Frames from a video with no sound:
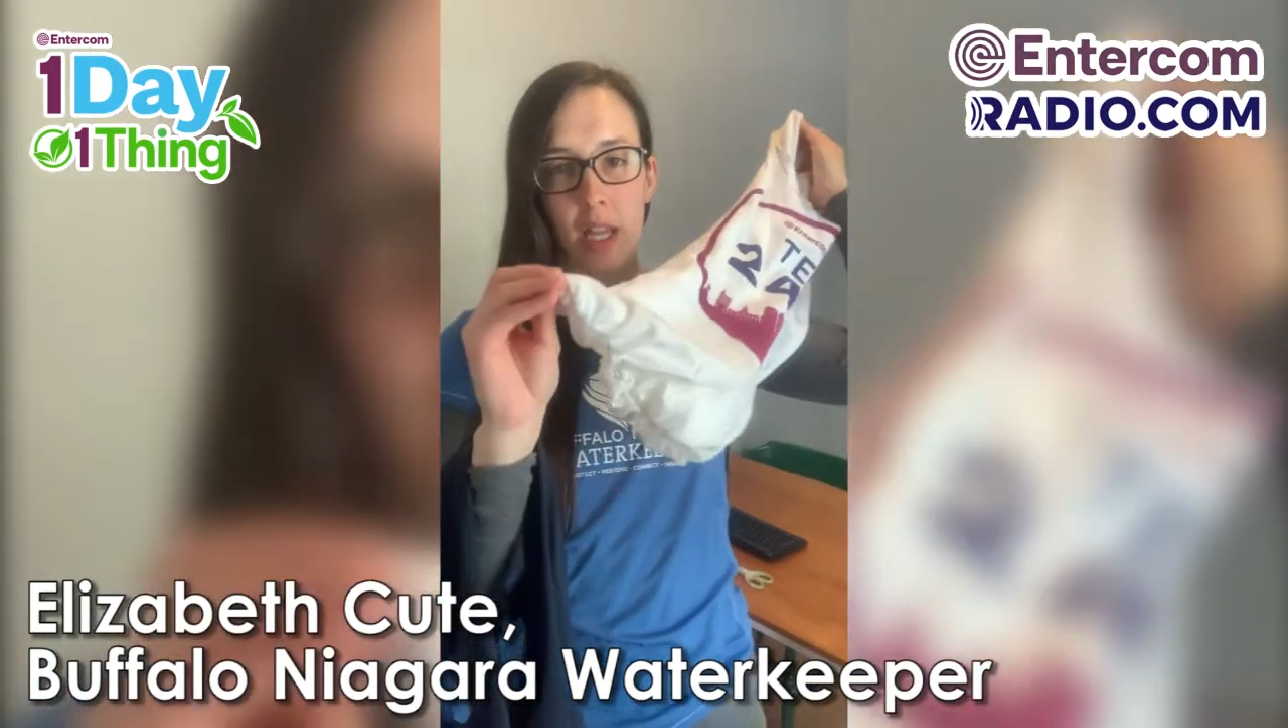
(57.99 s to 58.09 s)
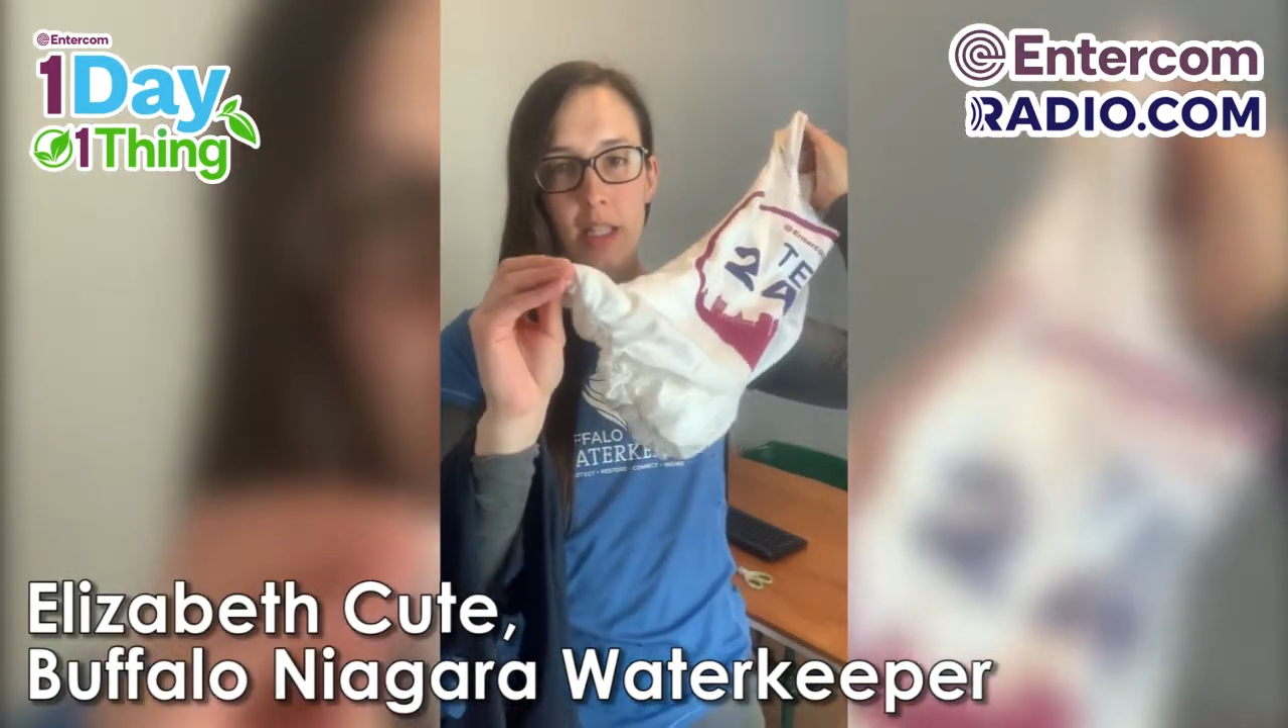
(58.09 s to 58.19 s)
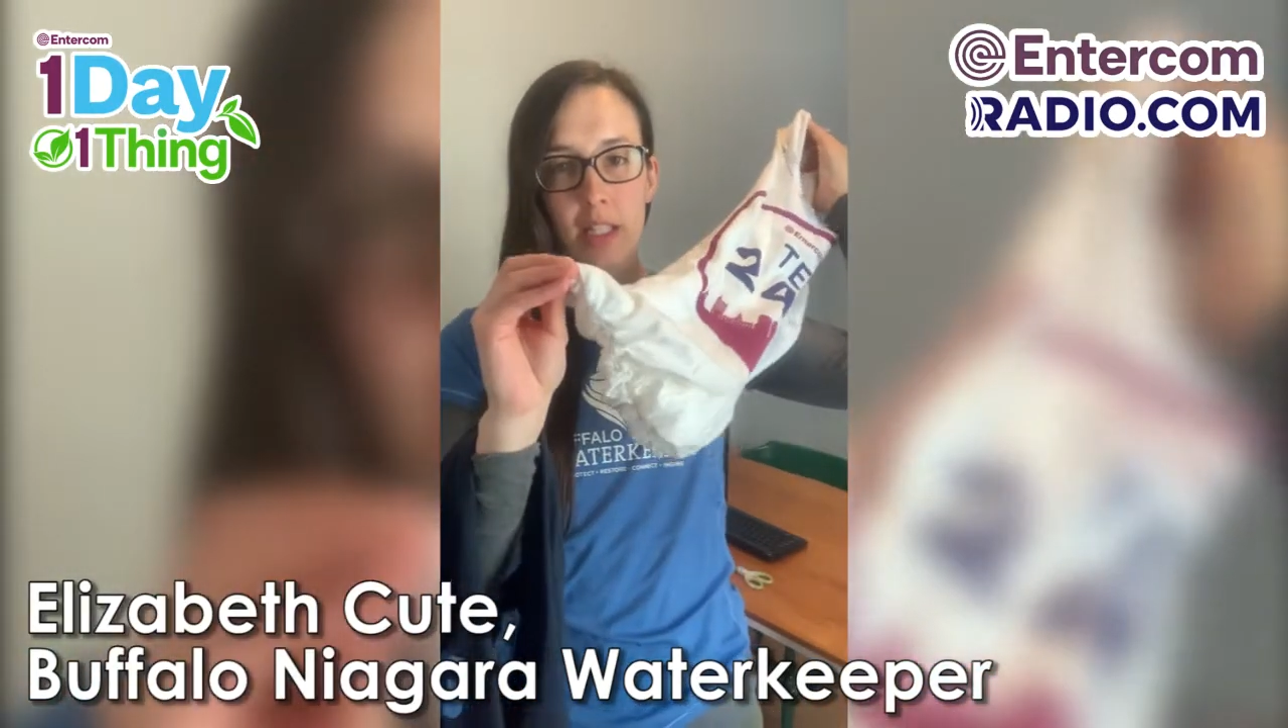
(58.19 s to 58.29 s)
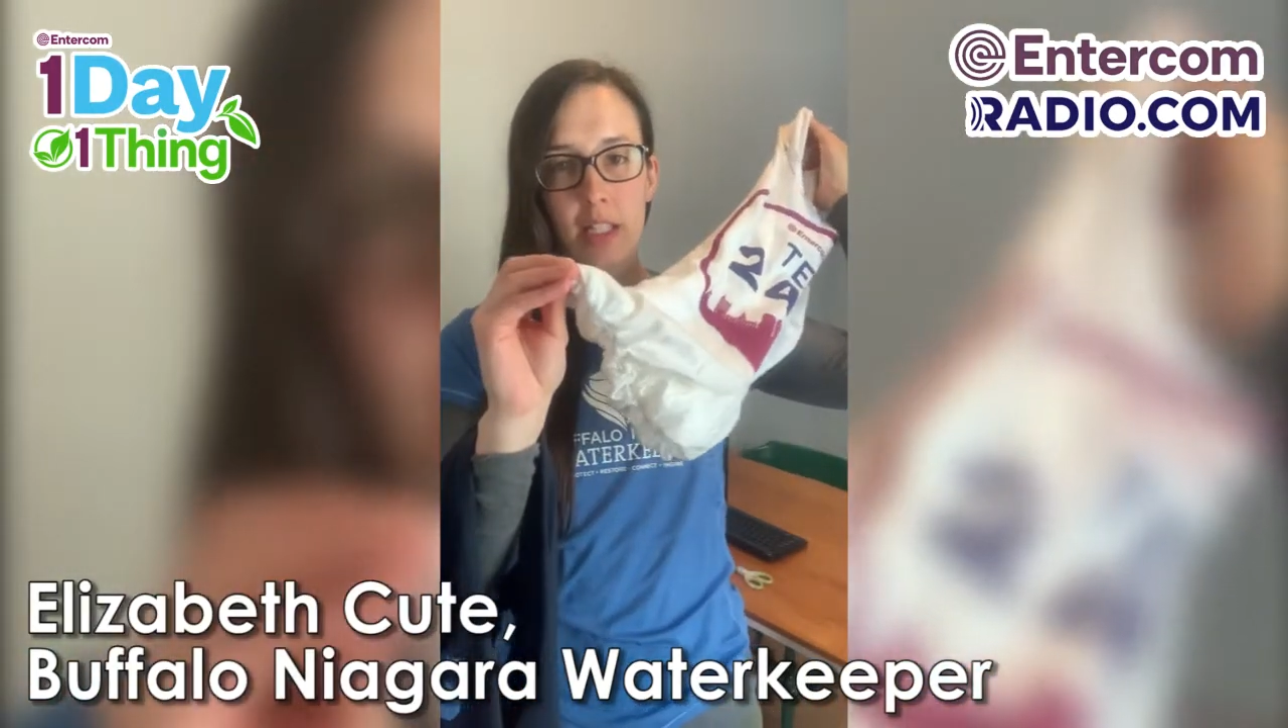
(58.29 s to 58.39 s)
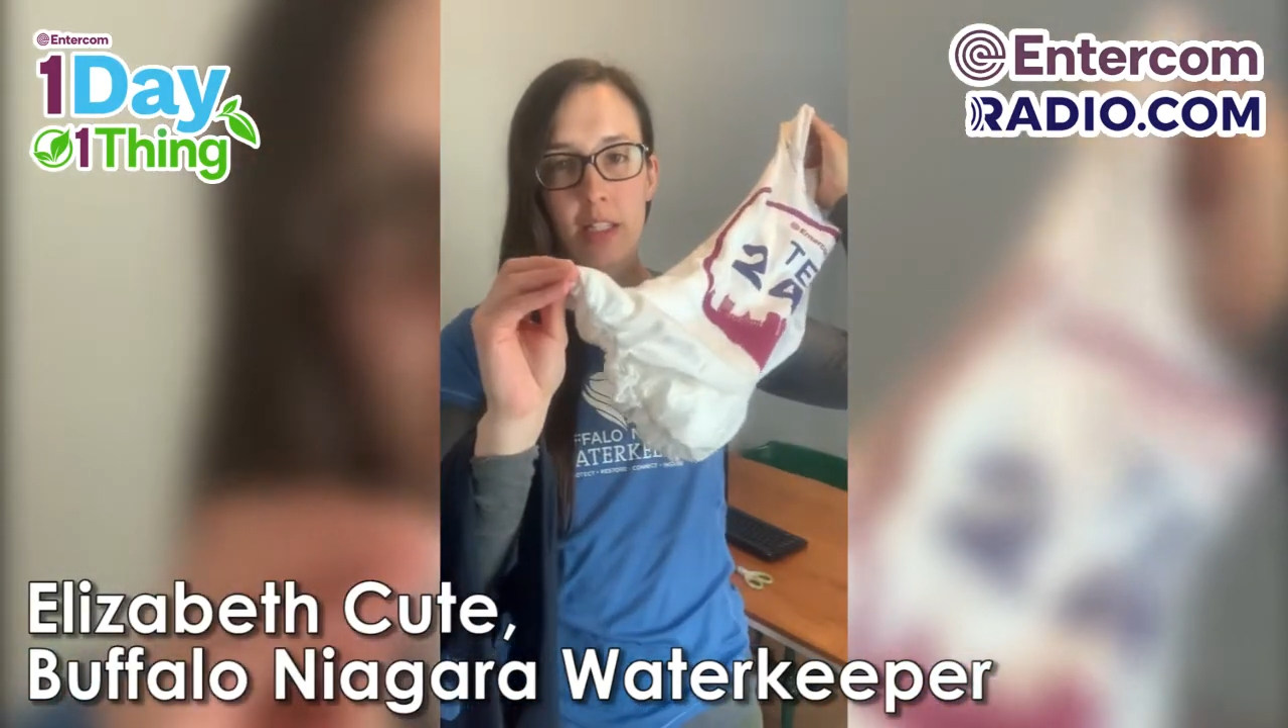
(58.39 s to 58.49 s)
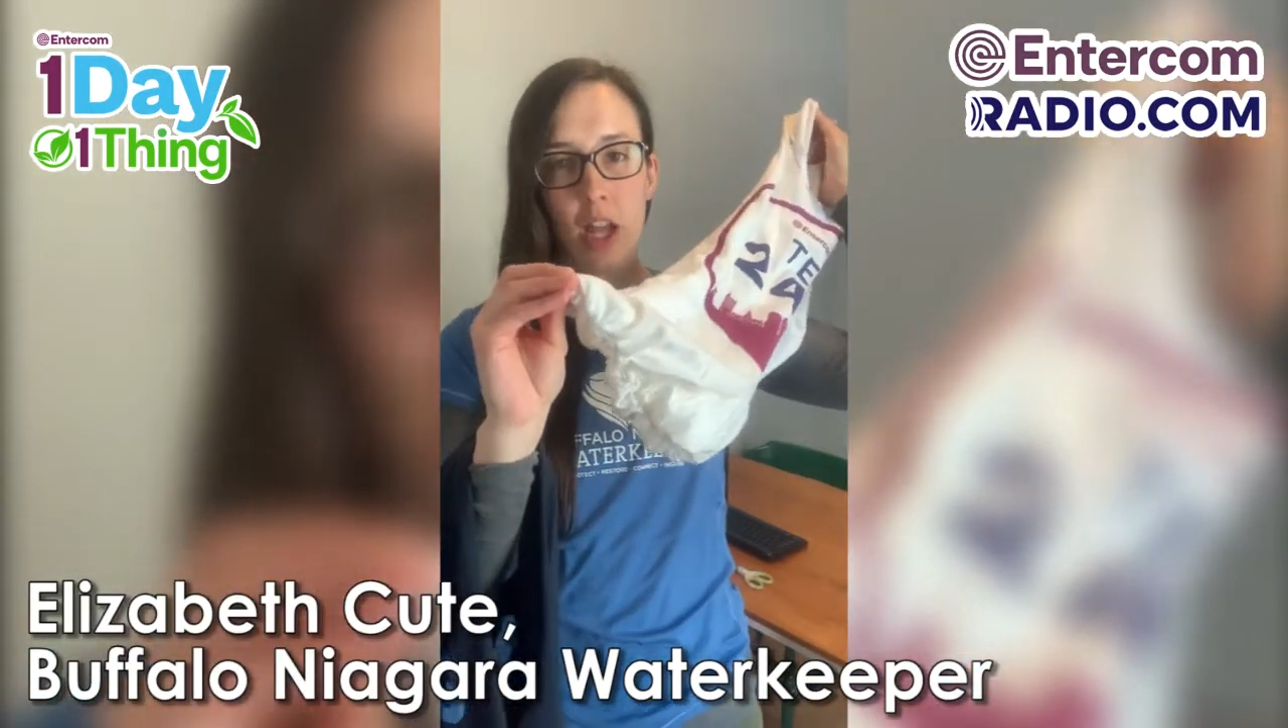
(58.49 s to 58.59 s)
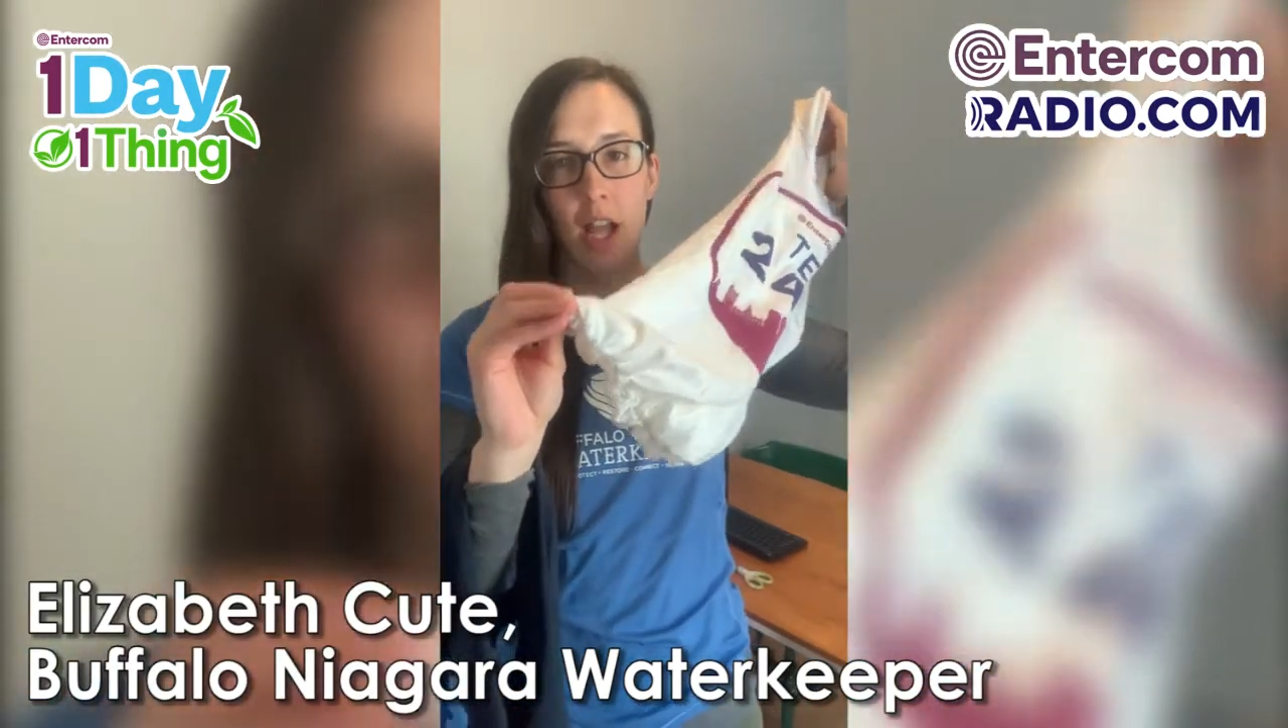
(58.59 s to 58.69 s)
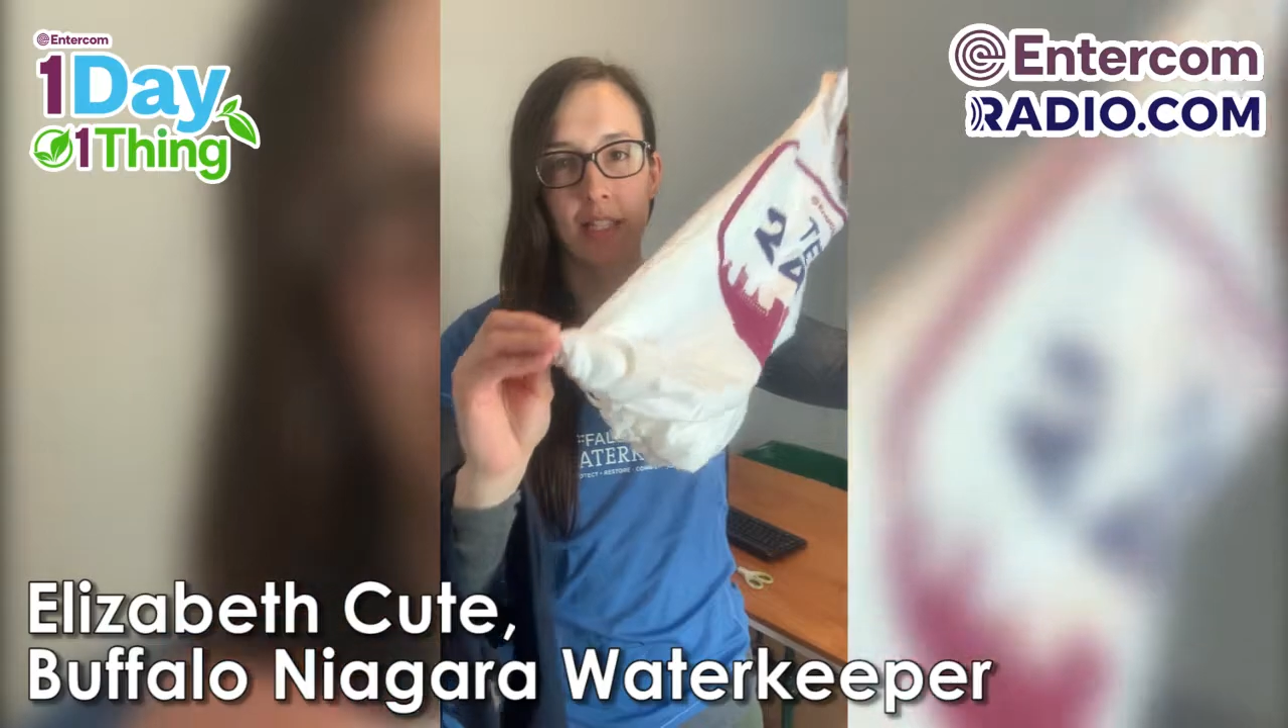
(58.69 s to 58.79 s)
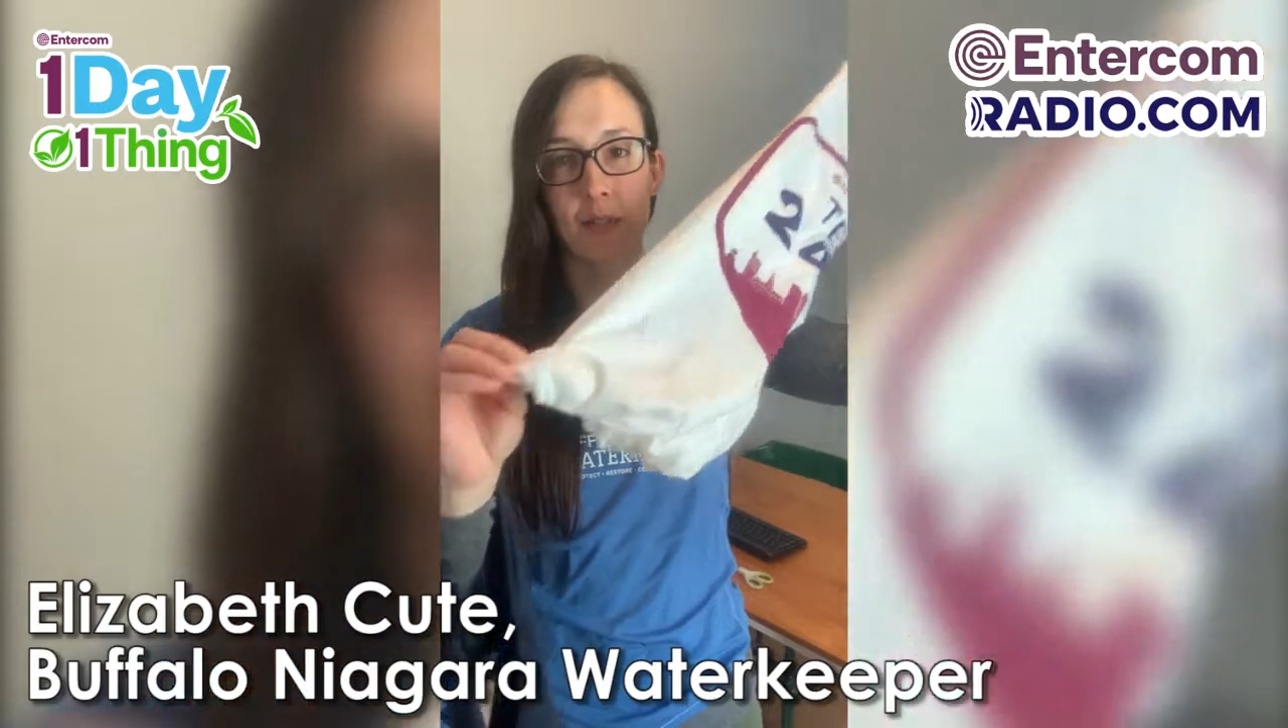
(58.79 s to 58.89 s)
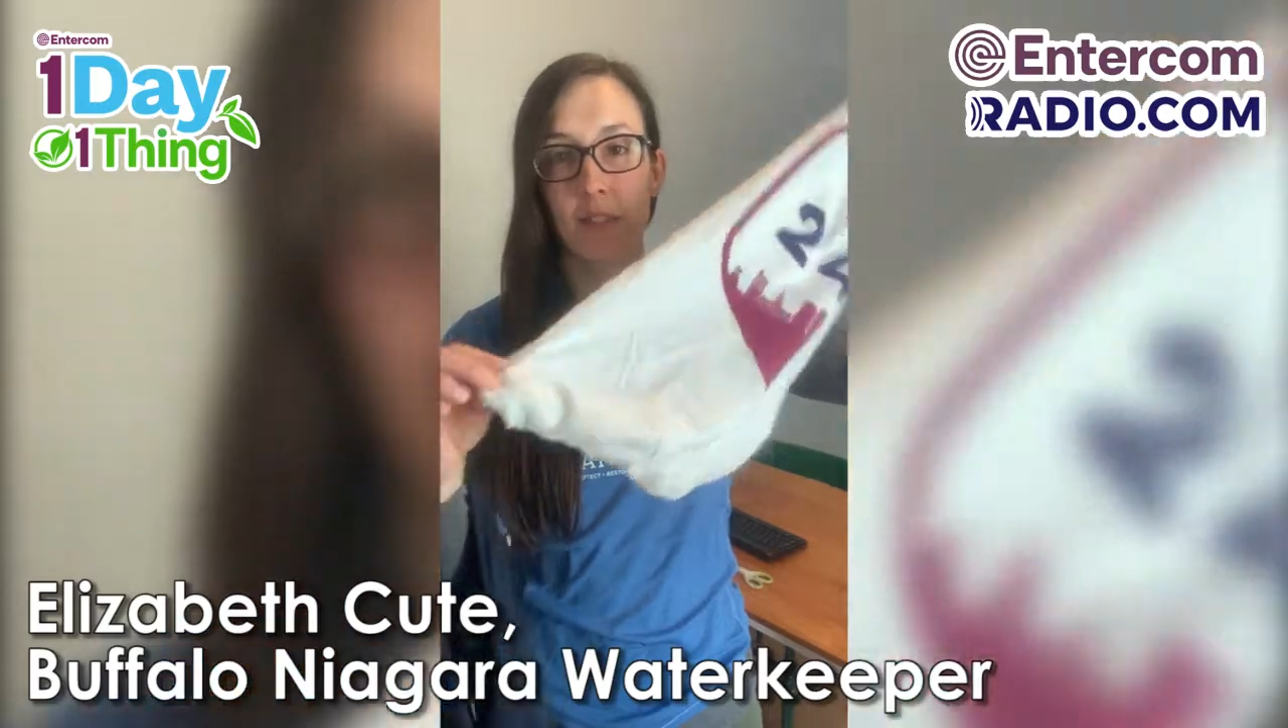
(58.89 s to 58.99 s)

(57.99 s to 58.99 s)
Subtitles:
any knots